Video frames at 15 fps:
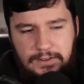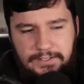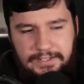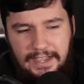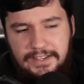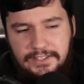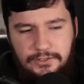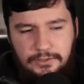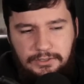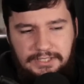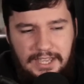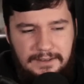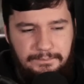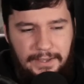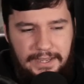
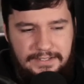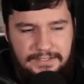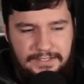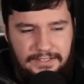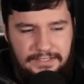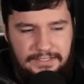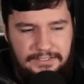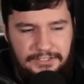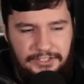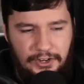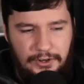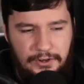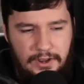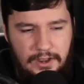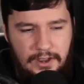Daniels and Bentis, you
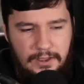know,